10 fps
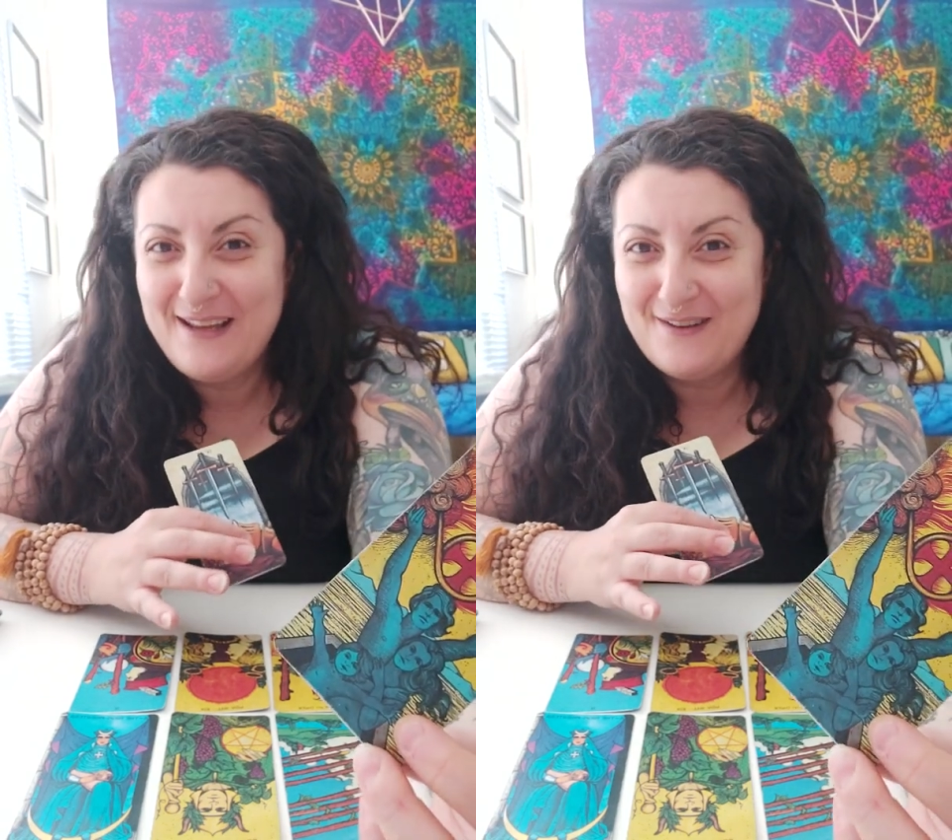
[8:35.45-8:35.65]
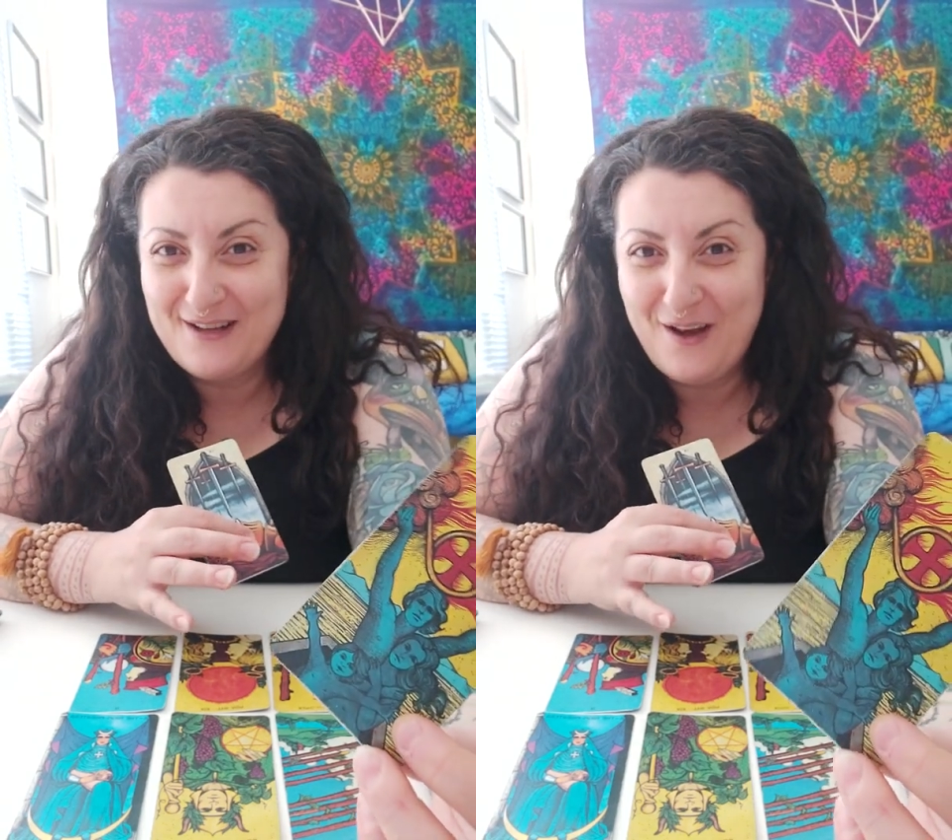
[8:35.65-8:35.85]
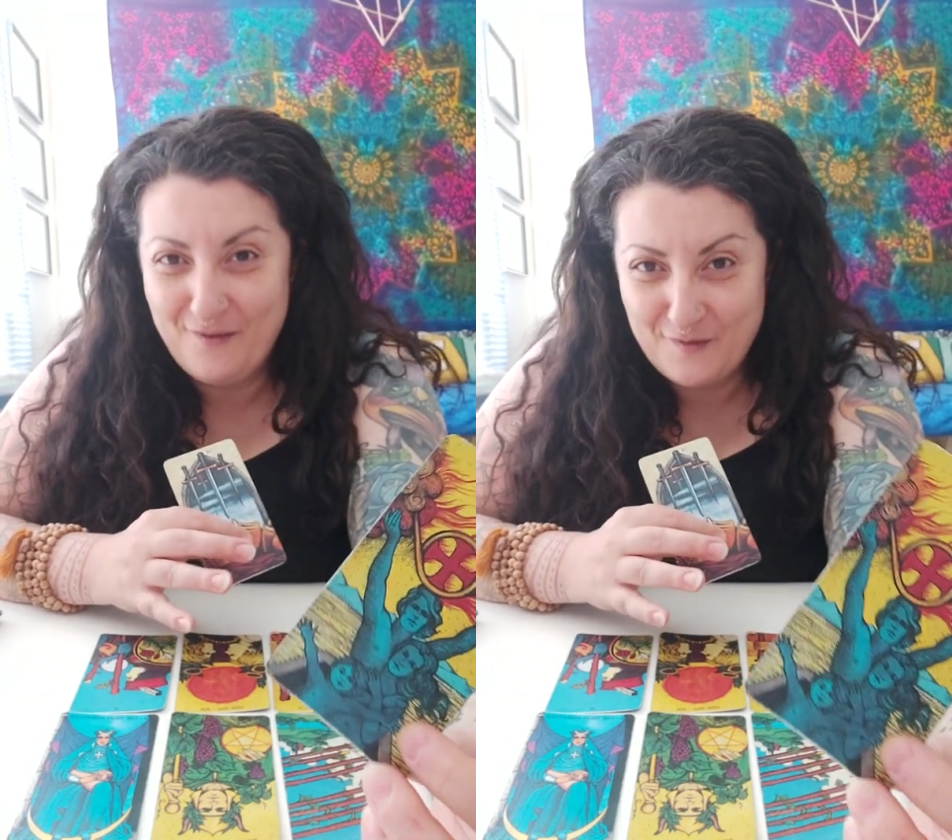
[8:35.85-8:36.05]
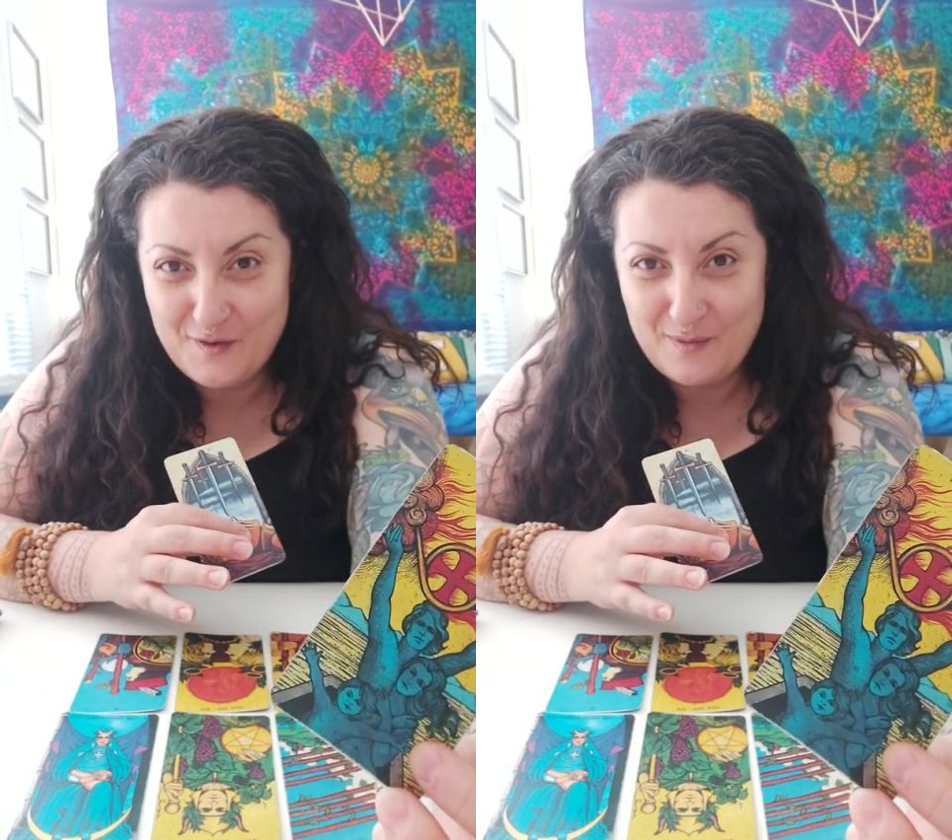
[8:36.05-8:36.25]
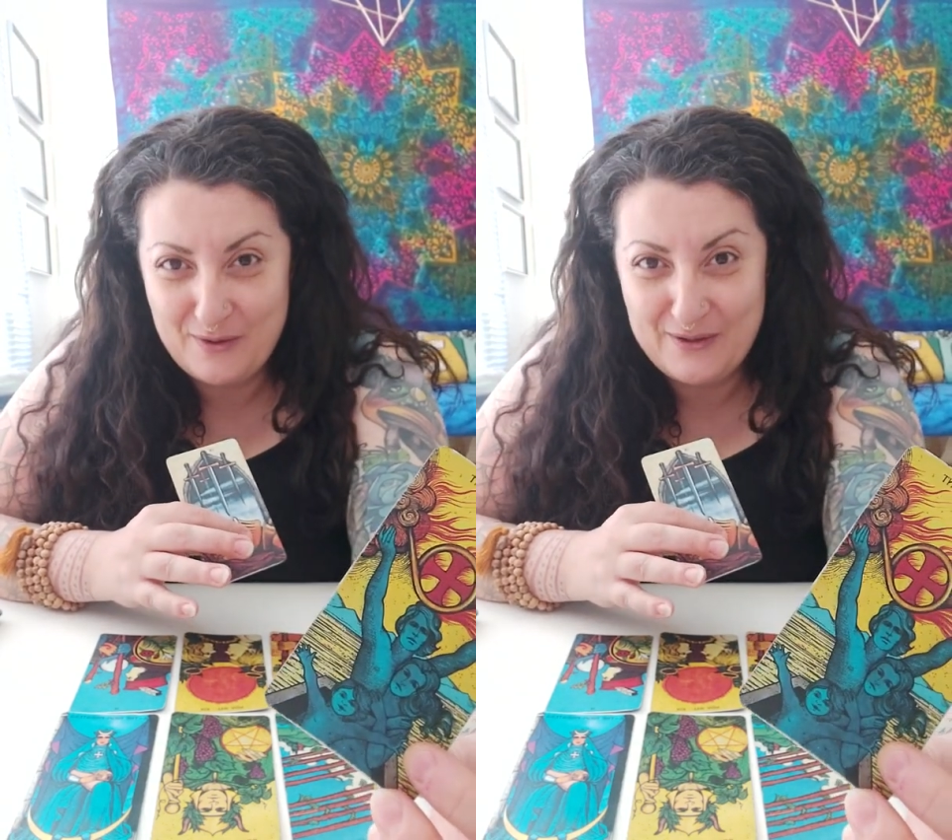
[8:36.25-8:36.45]

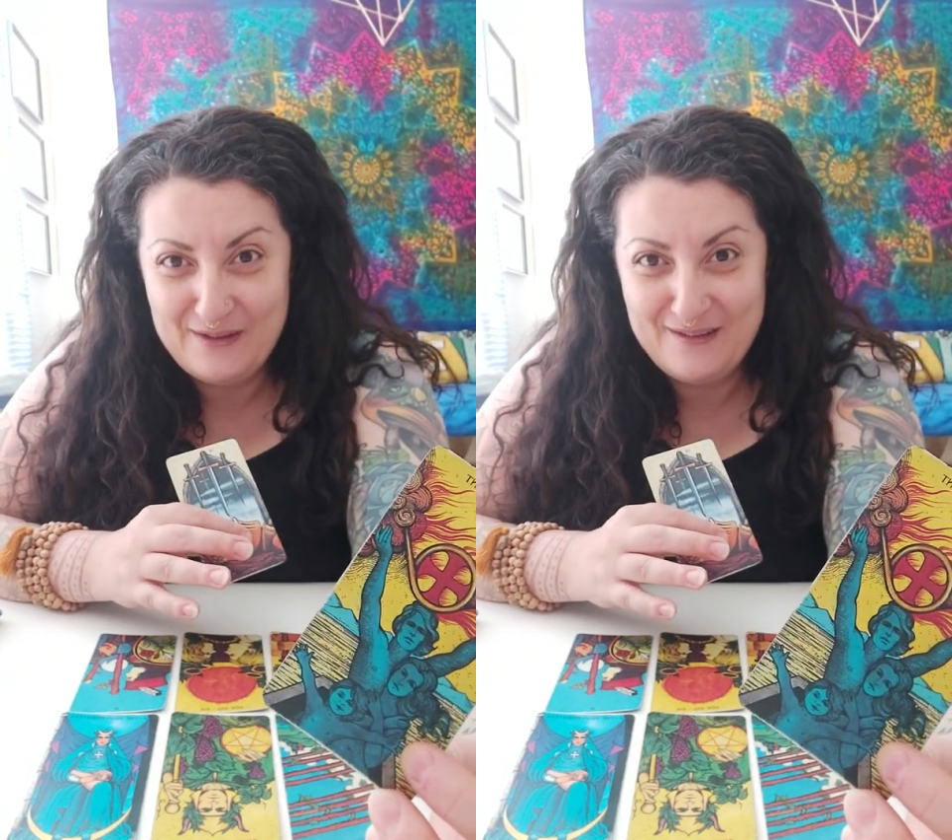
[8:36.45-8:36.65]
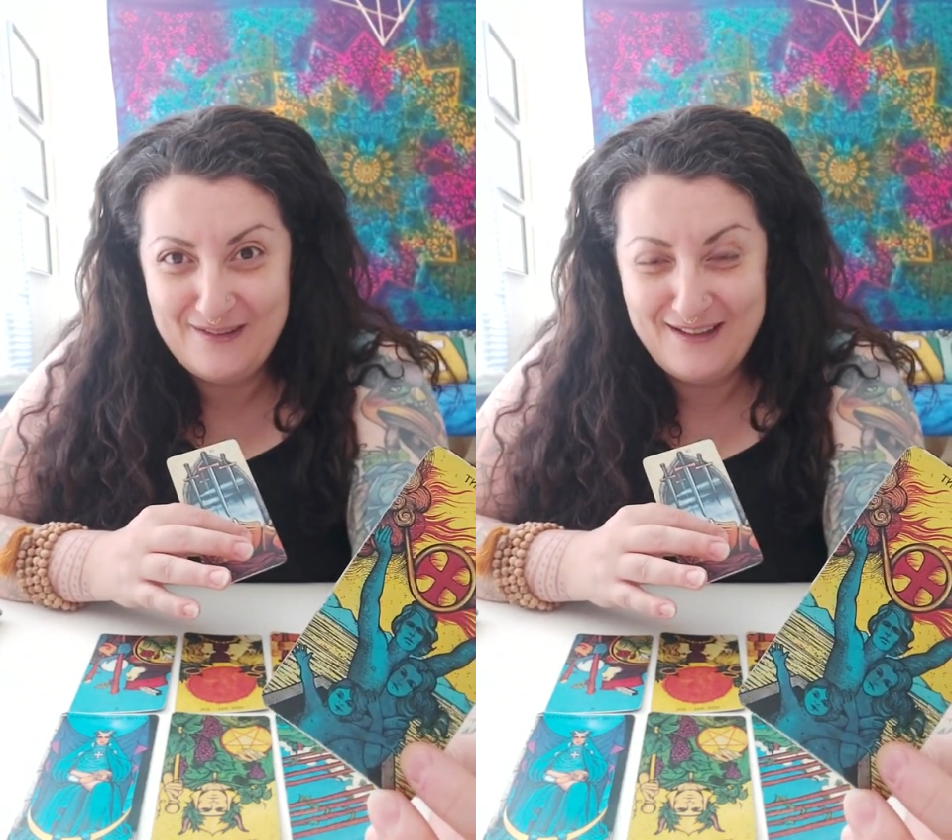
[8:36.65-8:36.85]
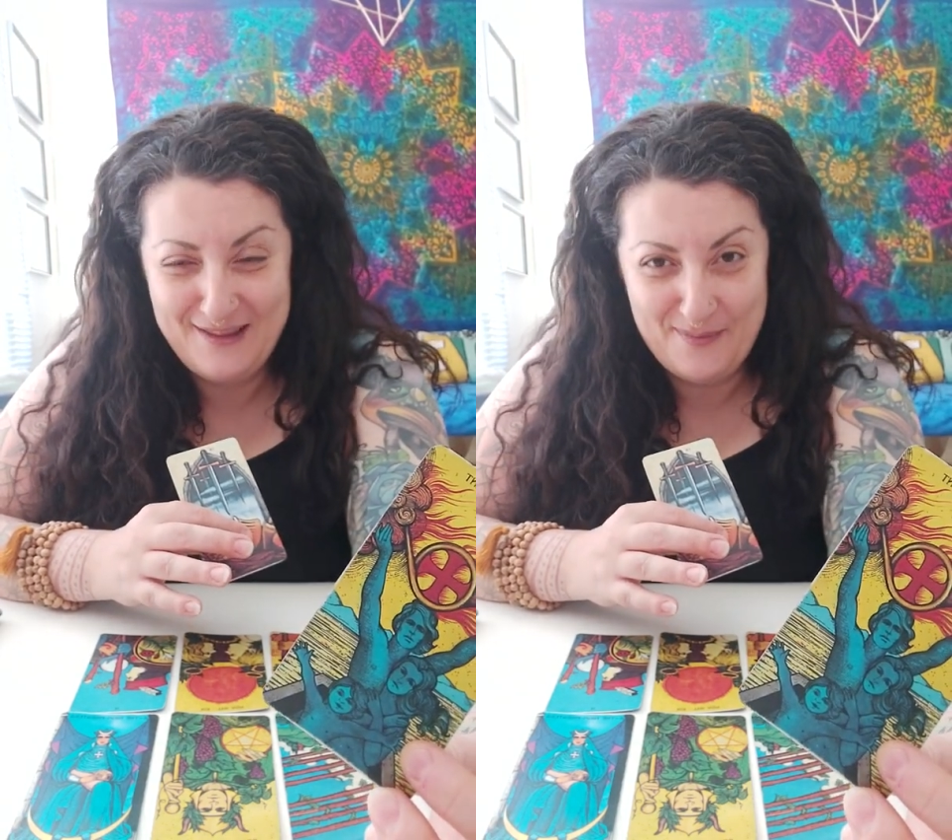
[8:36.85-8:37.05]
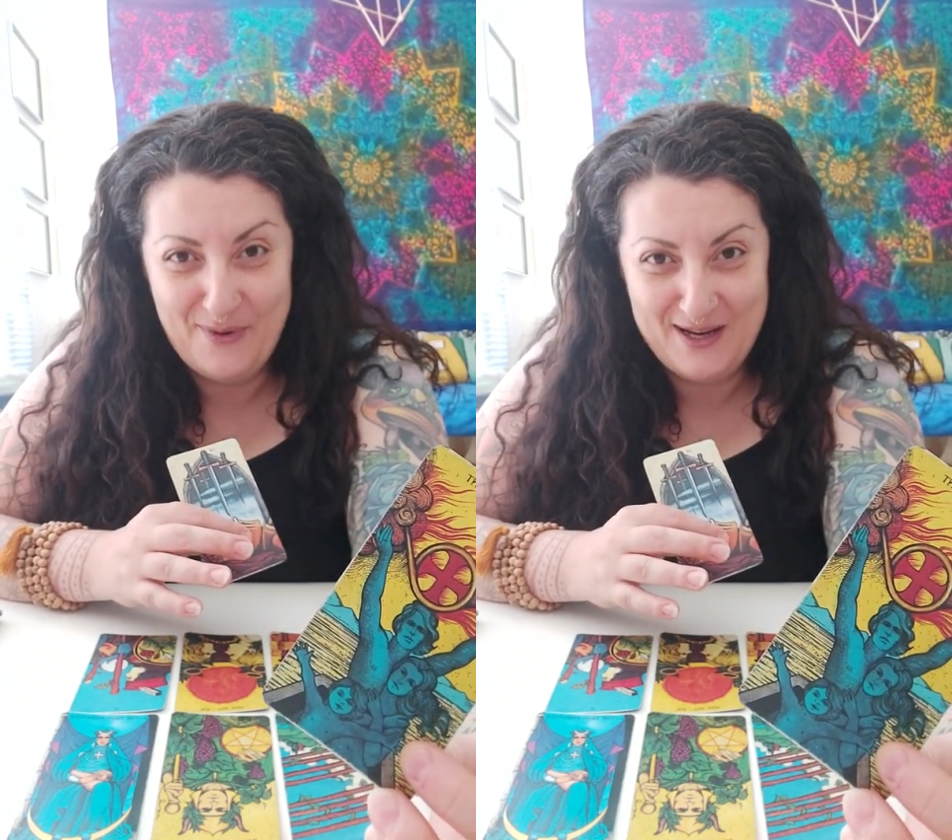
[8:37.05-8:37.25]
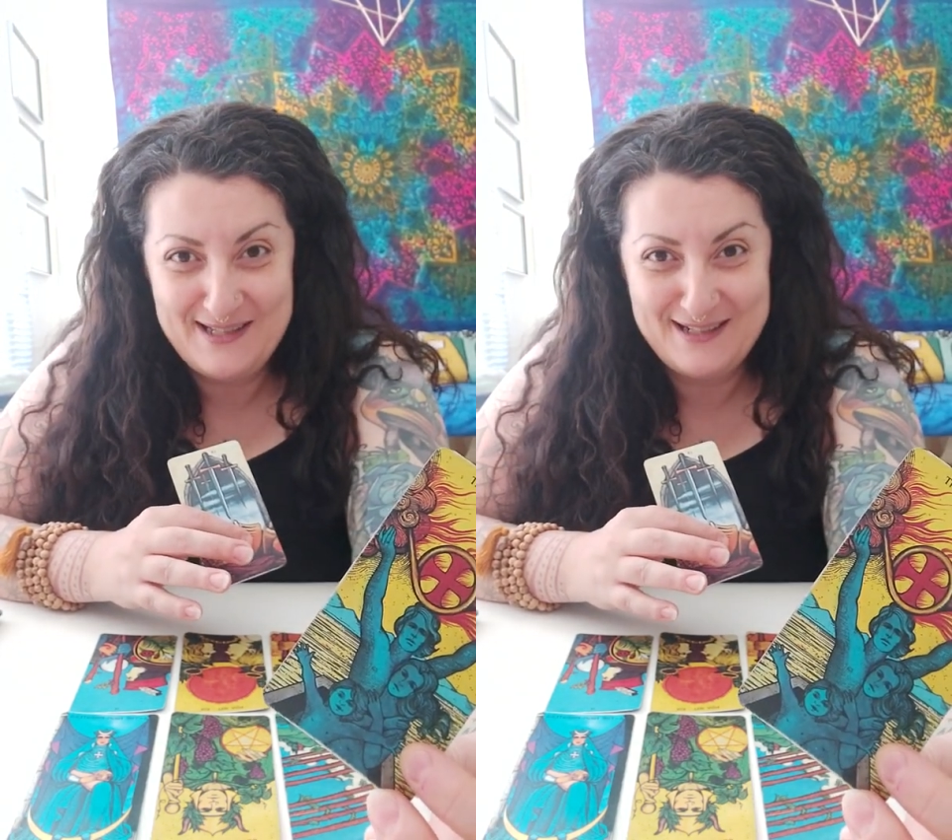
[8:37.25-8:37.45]
uncomfortable in the
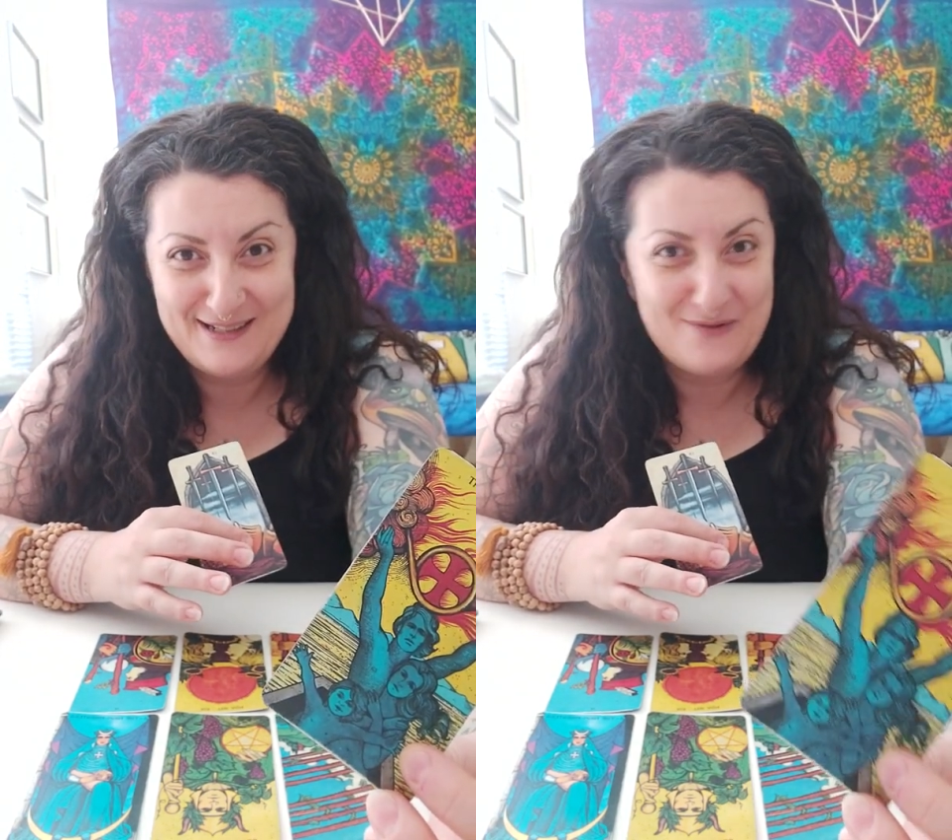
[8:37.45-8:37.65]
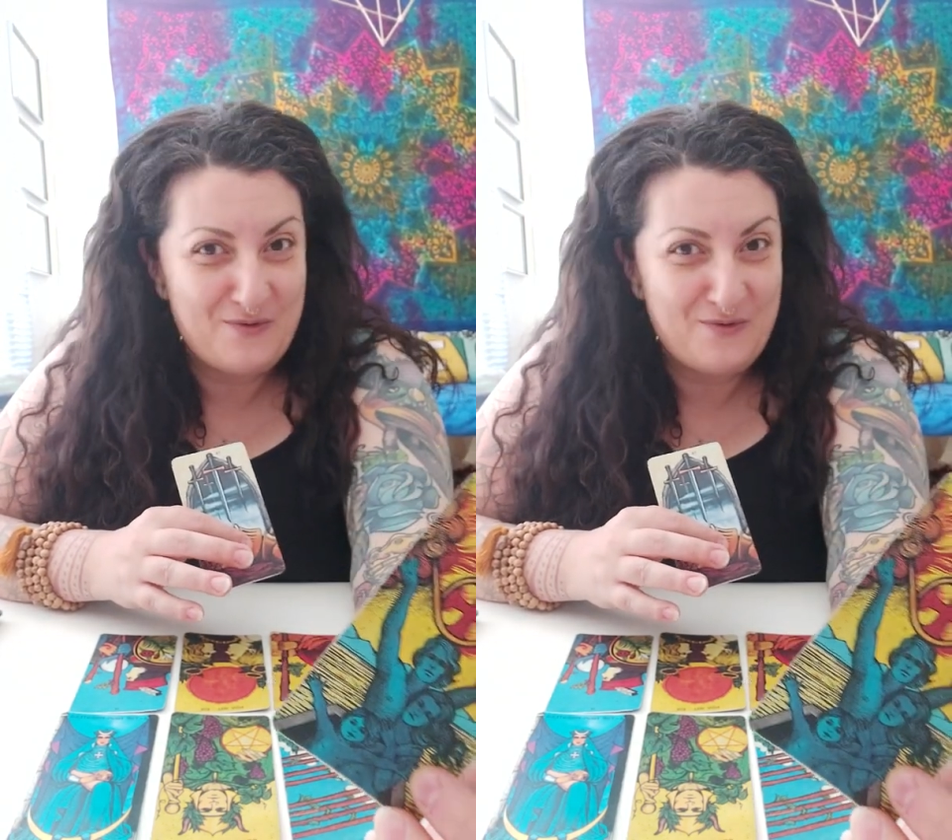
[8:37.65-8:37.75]
present,